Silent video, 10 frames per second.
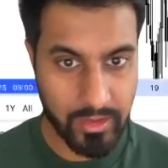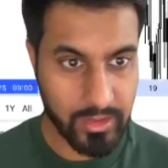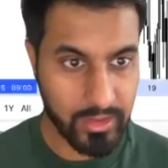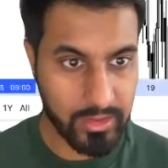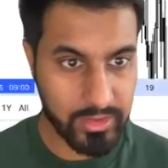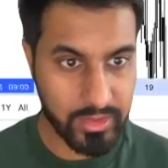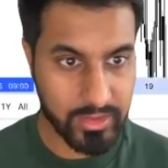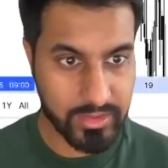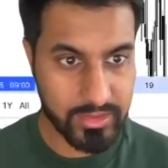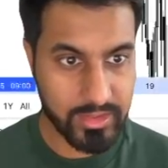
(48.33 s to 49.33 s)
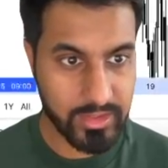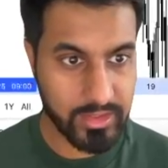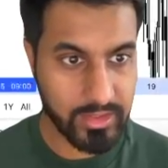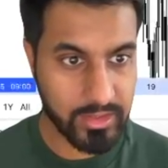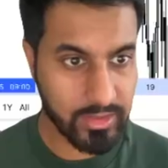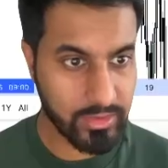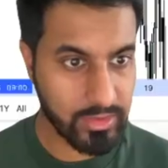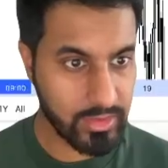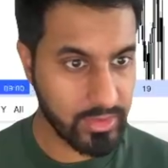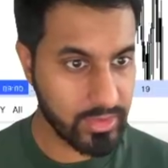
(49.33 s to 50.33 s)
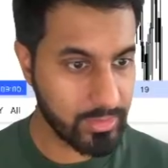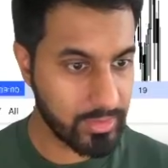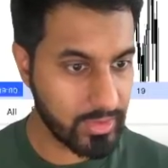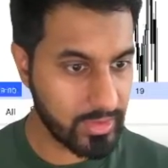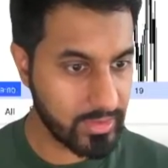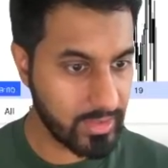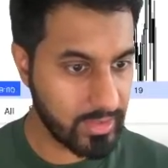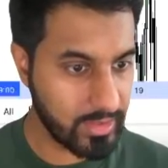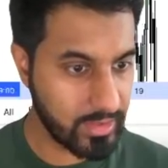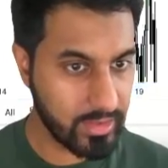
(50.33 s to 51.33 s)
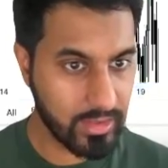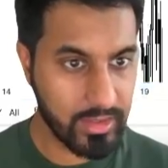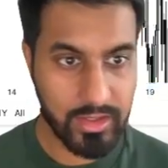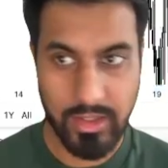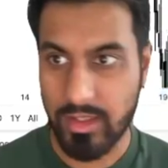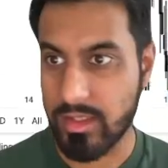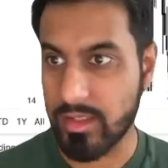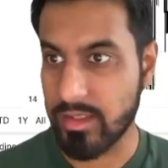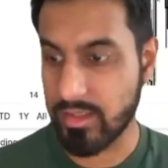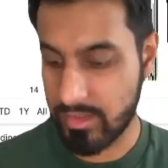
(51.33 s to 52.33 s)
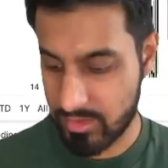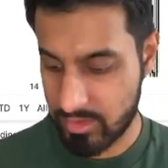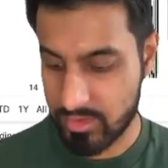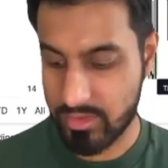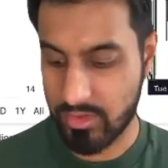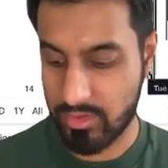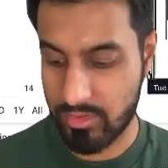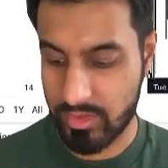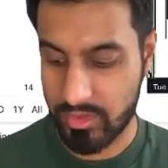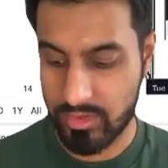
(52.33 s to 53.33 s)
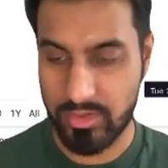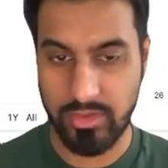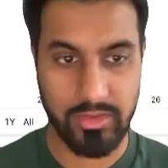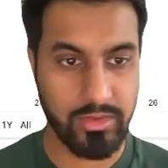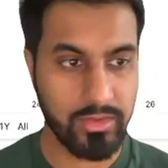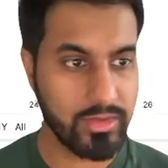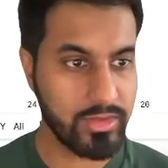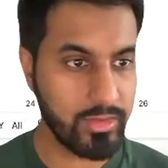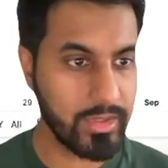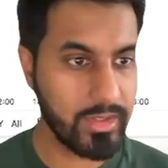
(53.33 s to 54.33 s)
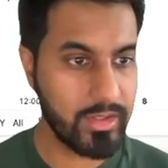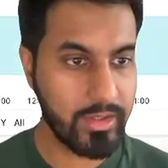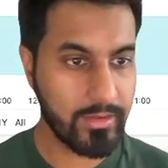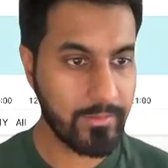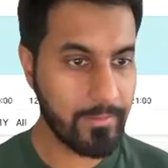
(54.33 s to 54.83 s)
As you can see, let's just put this there. And then let's just go into zoom in here.